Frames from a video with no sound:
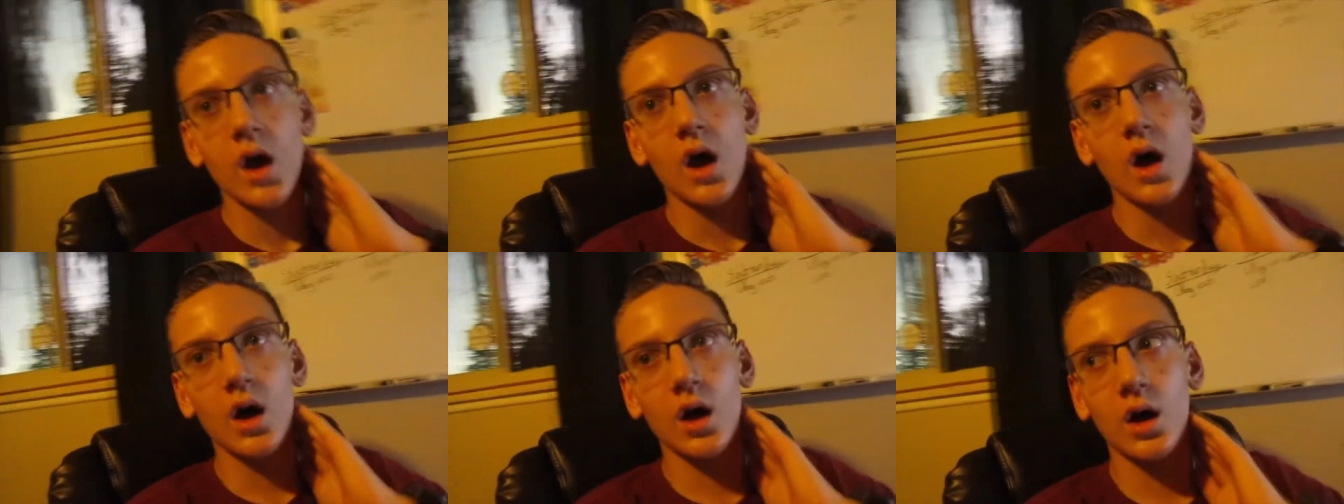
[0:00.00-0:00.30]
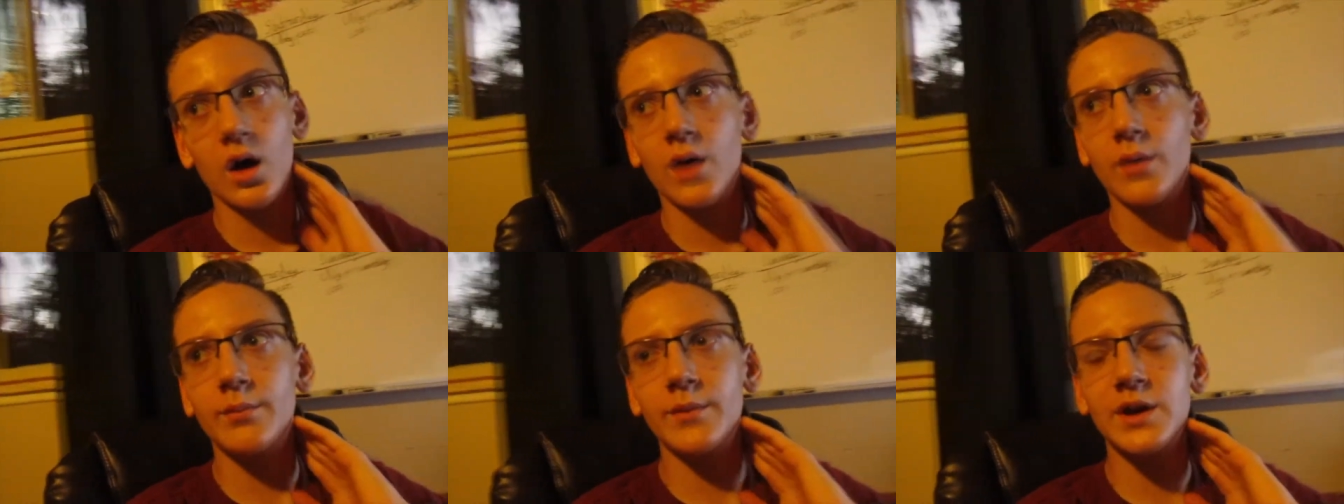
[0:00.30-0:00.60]

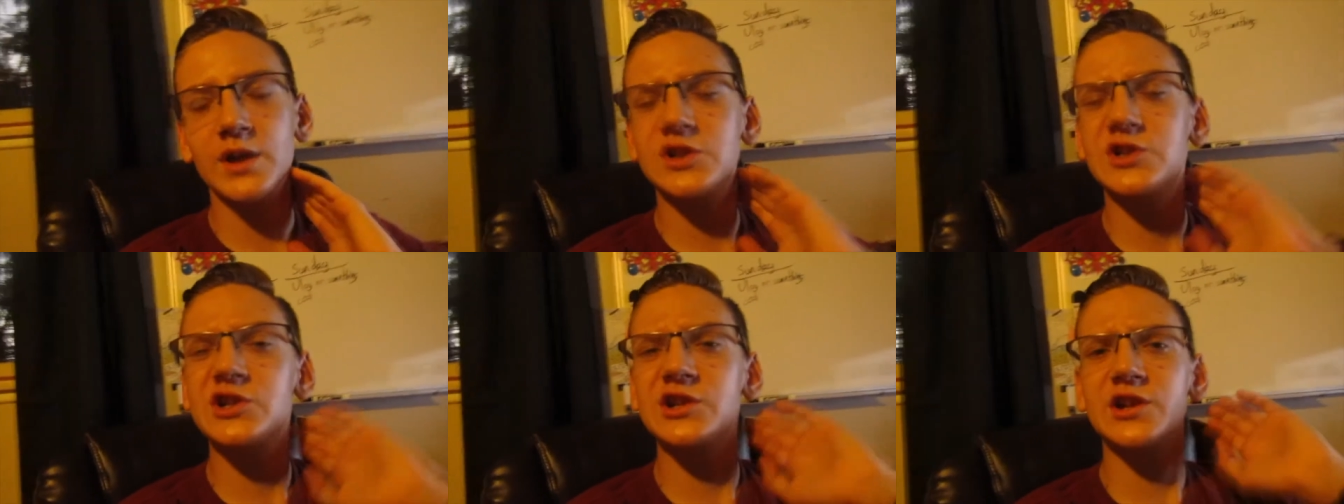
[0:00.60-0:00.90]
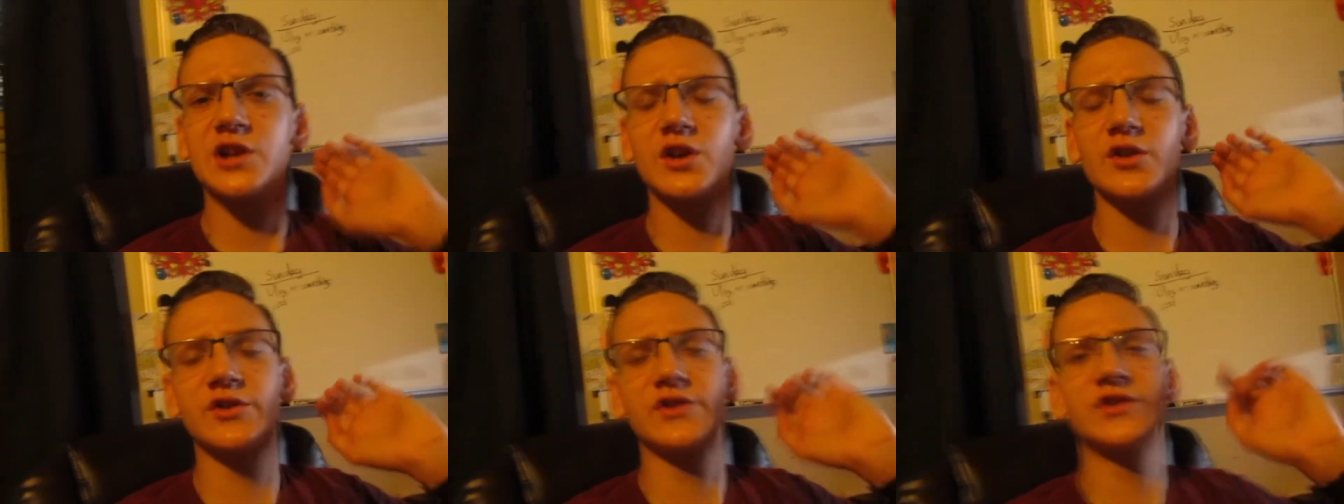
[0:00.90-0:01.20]
Uh, make sure
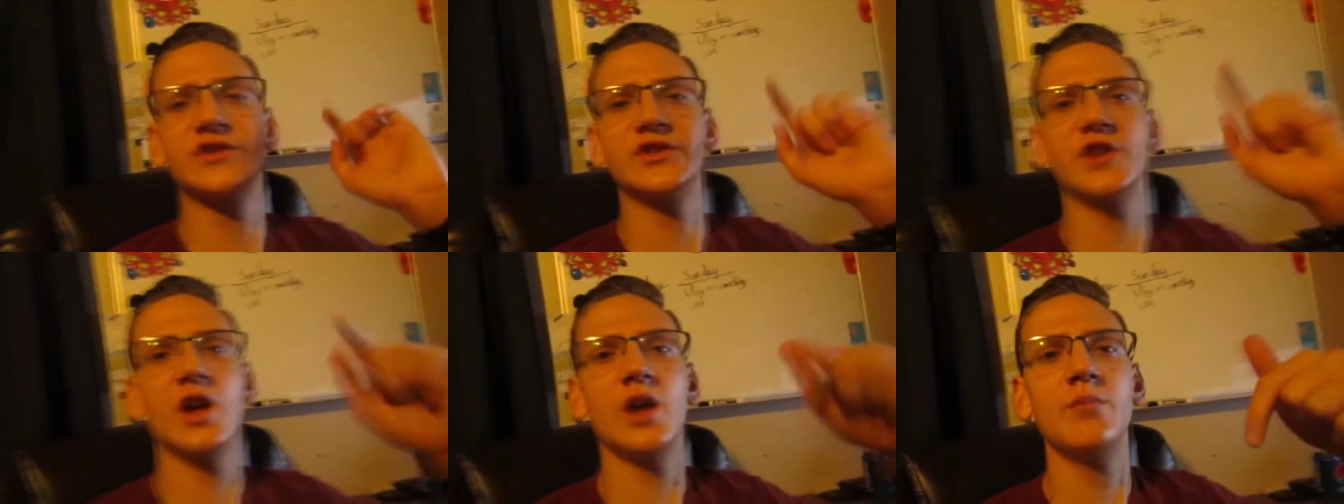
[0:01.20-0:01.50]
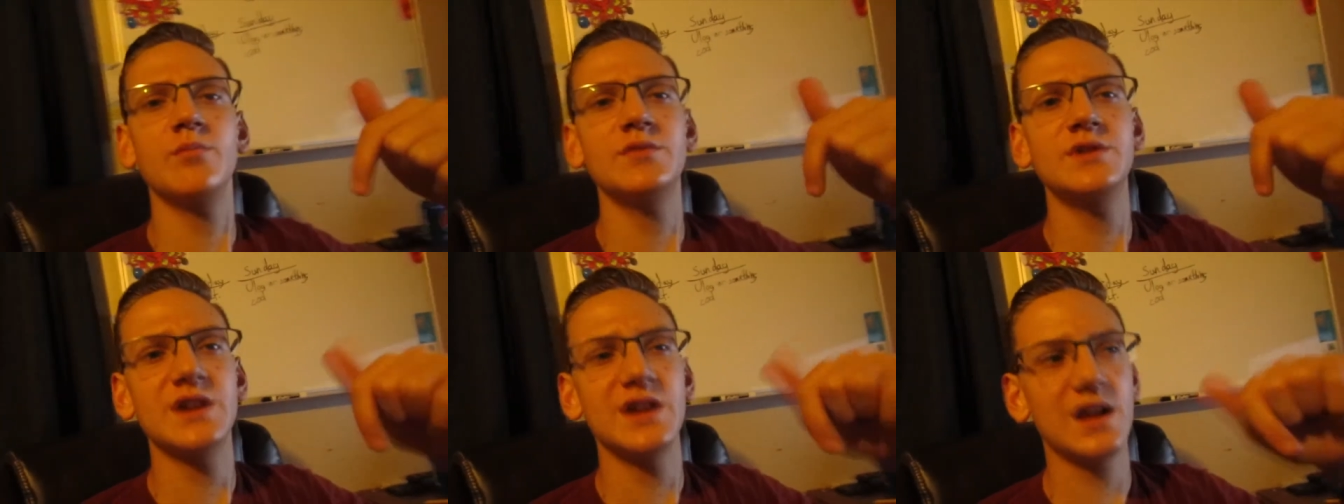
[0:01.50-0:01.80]
you go
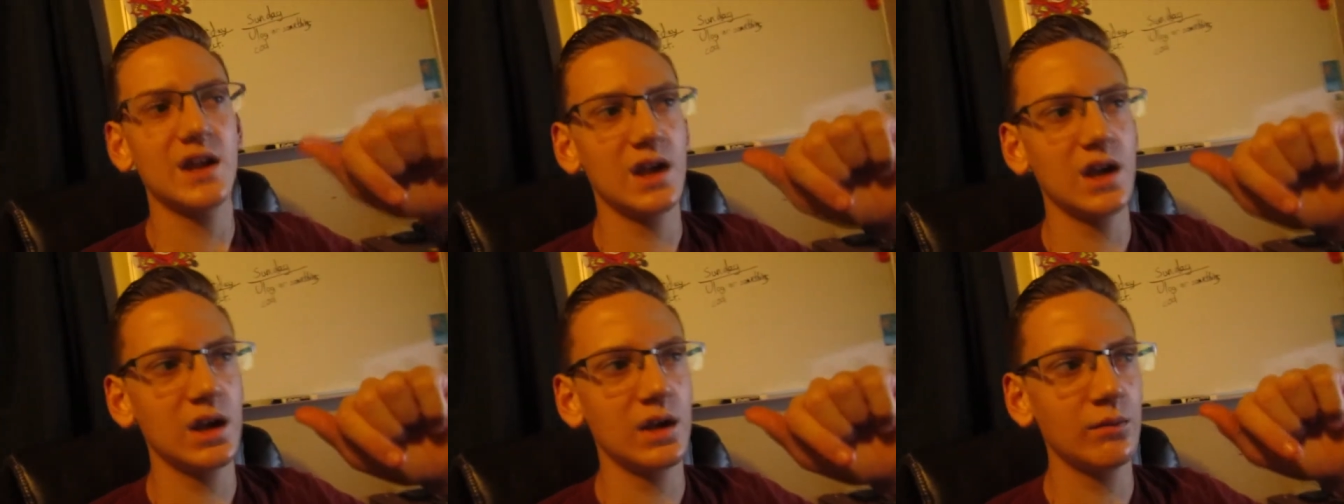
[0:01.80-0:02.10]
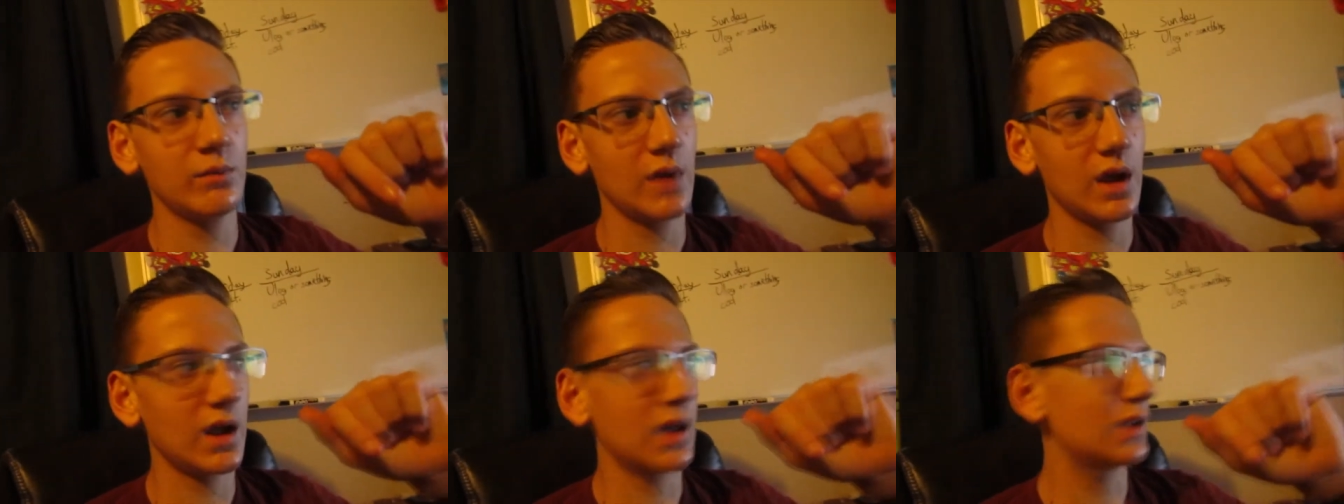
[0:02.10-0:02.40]
sub to
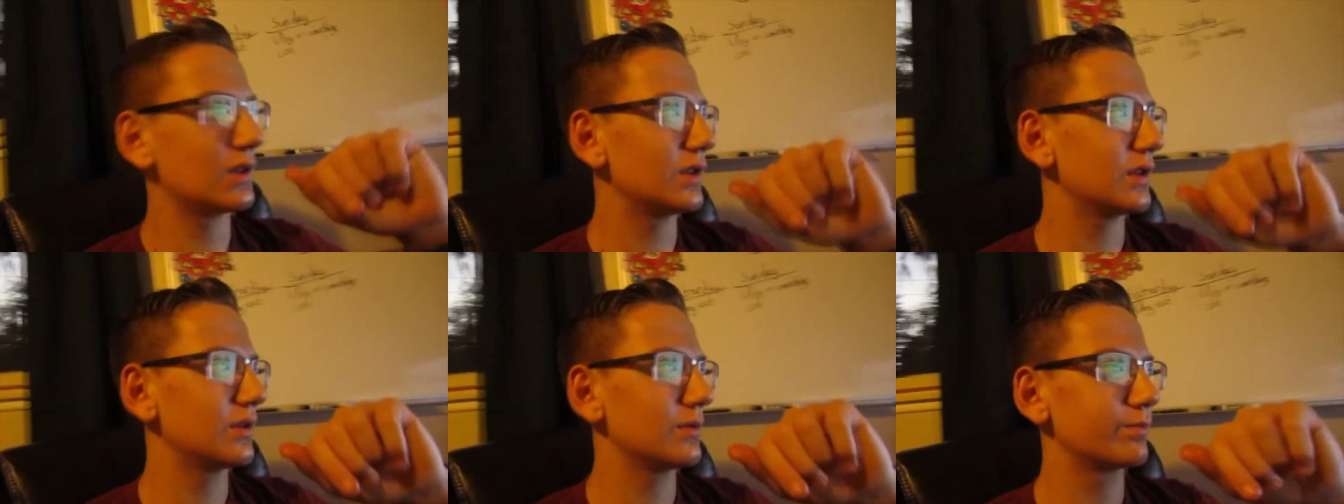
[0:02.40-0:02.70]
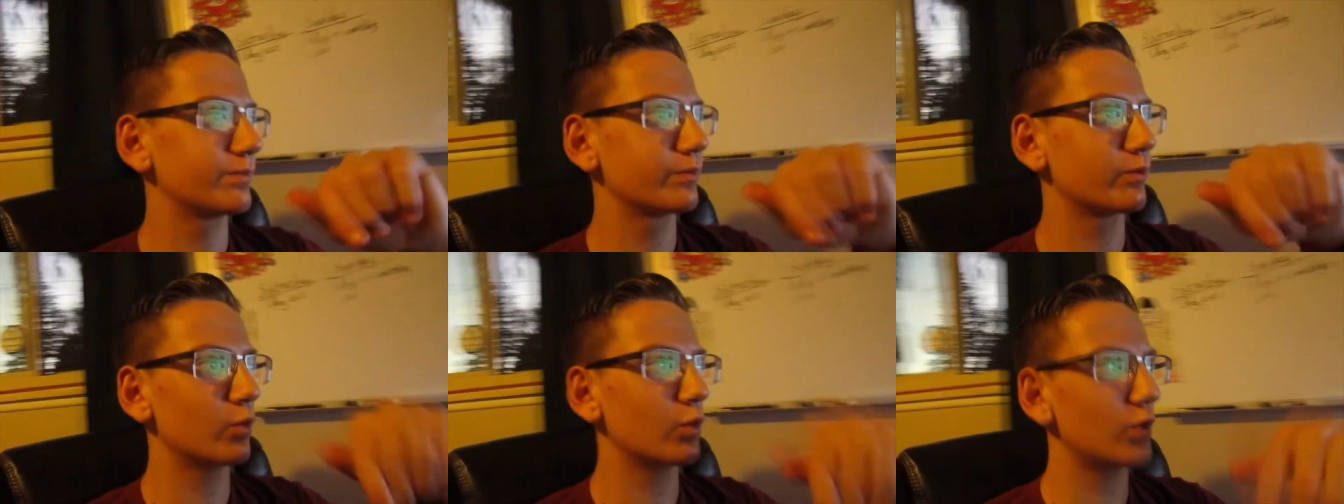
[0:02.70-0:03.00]
him and
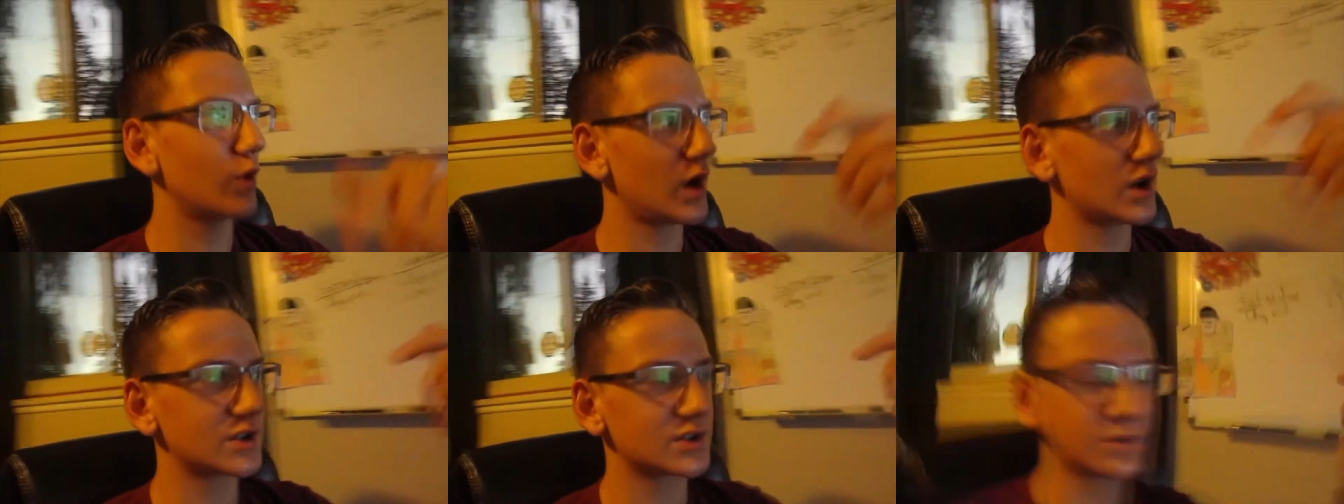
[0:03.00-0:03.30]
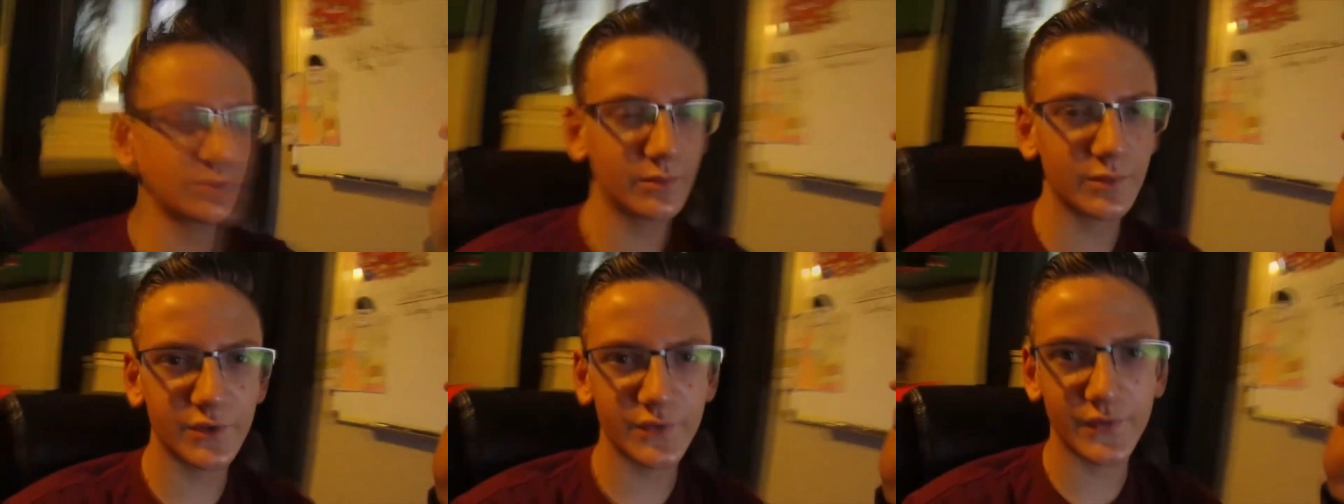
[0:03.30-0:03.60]
watch
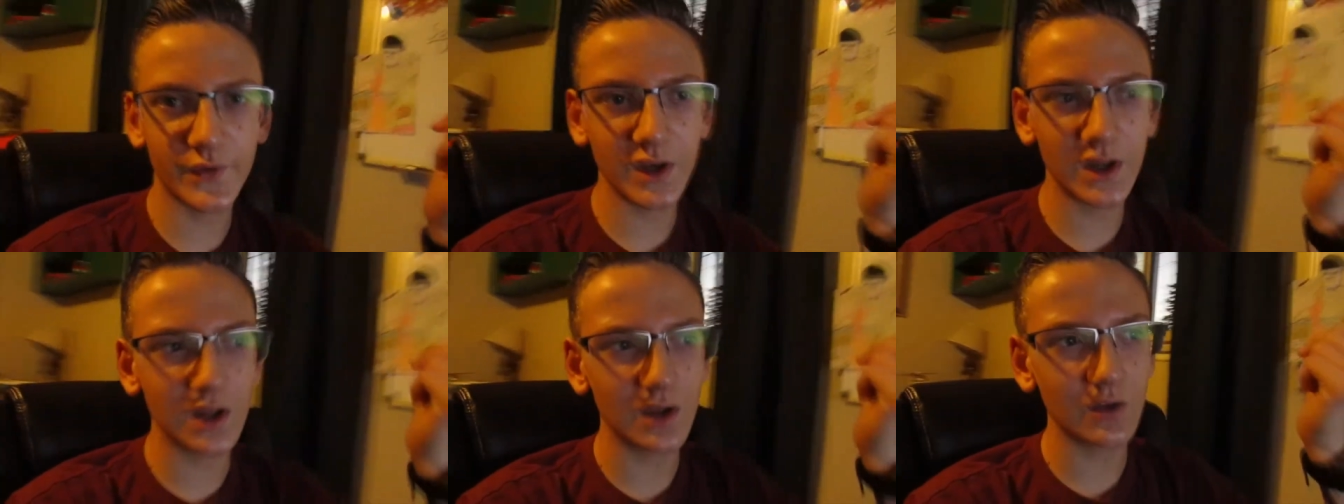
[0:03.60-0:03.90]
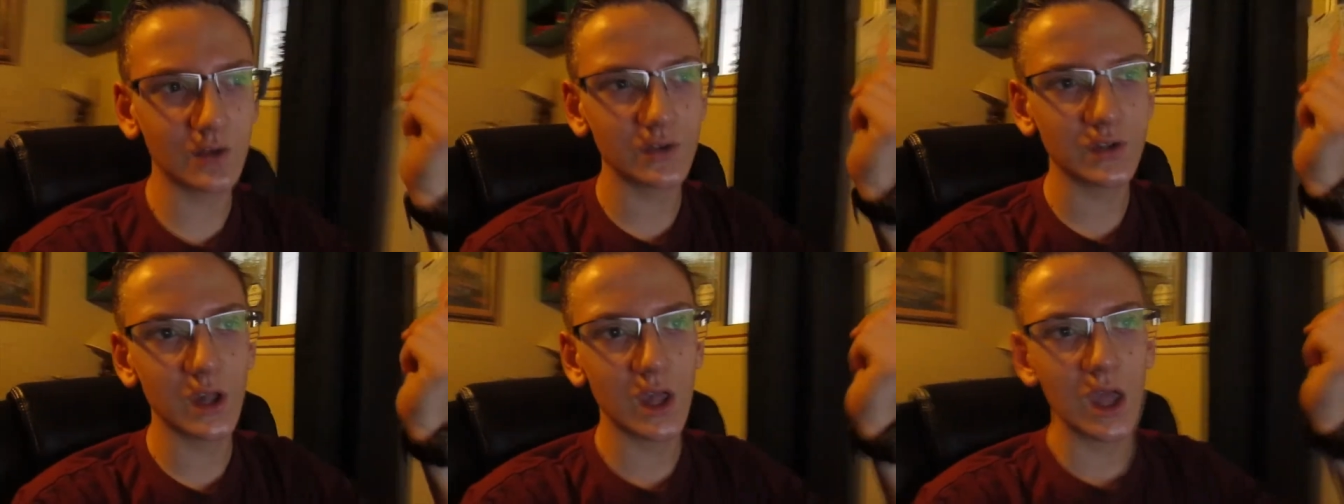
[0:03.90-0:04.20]
him his
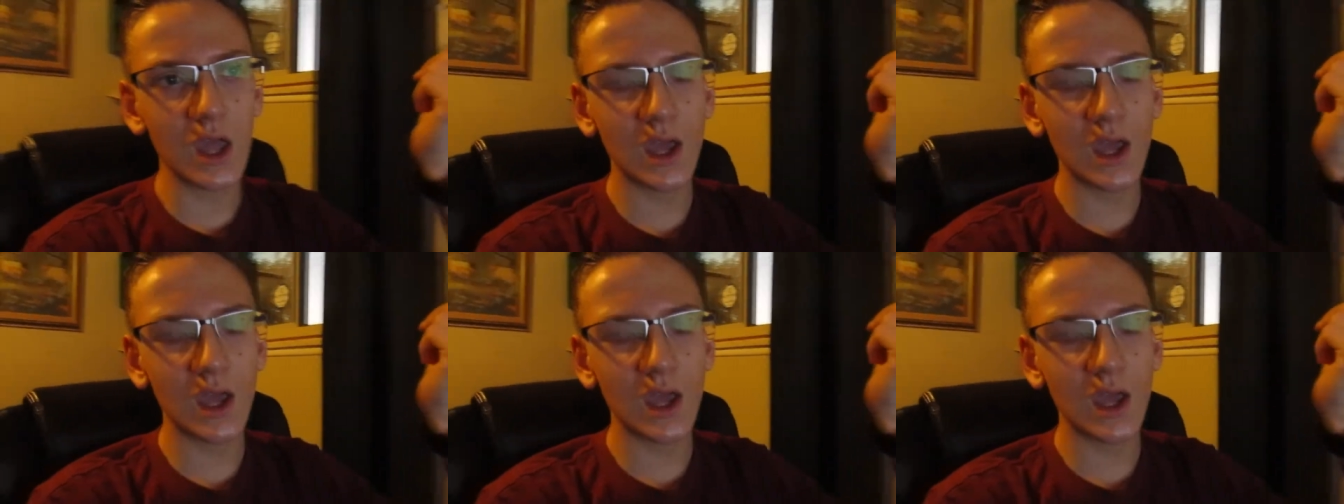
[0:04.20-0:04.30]
videos.